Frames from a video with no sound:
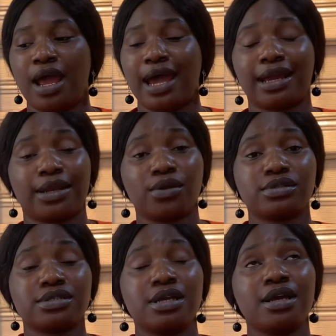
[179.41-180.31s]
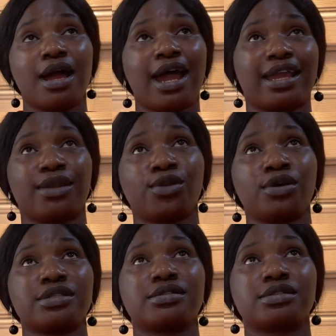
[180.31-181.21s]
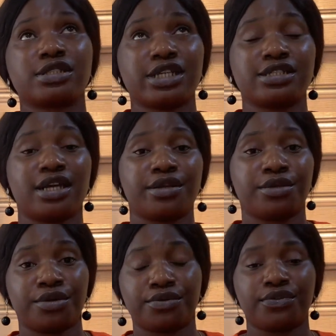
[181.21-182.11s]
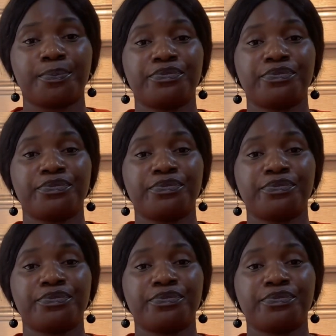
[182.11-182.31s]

I cannot I cannot stress that enough